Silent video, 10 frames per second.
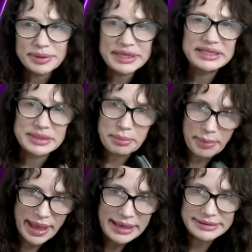be
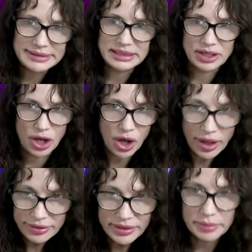dependent
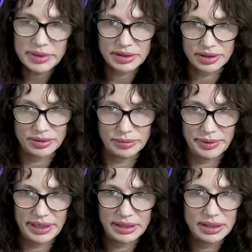on them a little
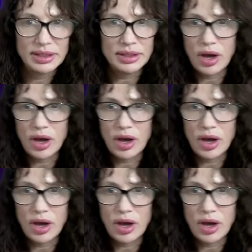bit